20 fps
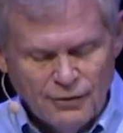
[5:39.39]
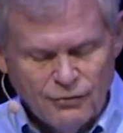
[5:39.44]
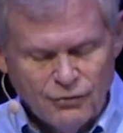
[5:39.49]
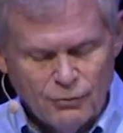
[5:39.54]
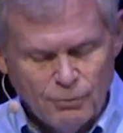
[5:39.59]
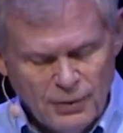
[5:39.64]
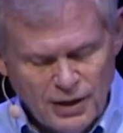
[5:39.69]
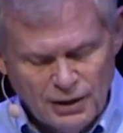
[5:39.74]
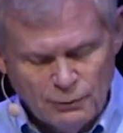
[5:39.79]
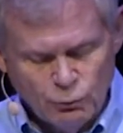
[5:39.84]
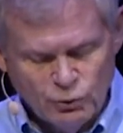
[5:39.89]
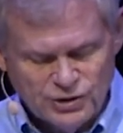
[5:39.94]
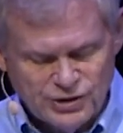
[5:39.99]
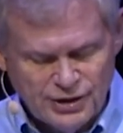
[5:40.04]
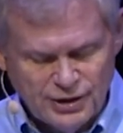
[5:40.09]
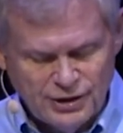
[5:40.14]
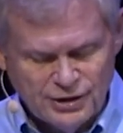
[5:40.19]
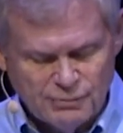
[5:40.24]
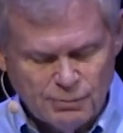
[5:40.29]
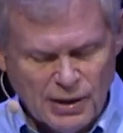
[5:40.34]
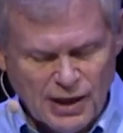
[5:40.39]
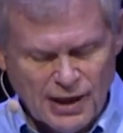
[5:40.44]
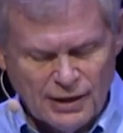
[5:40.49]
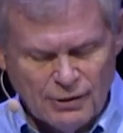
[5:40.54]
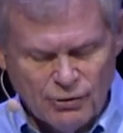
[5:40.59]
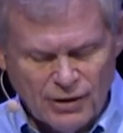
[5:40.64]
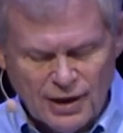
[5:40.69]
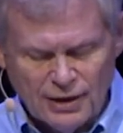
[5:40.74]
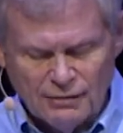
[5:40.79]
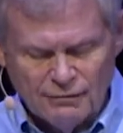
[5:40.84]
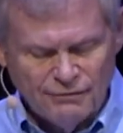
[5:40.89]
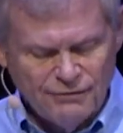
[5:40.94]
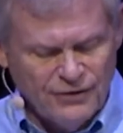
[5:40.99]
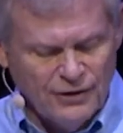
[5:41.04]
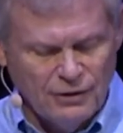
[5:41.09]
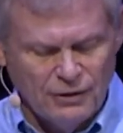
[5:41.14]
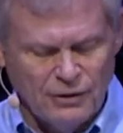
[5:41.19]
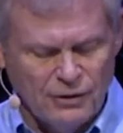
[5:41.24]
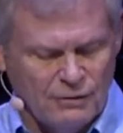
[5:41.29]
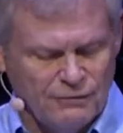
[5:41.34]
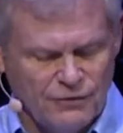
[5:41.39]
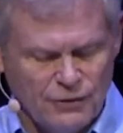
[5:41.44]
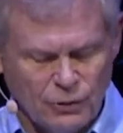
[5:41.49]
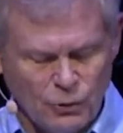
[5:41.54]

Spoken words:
The men were seized by a great fear of the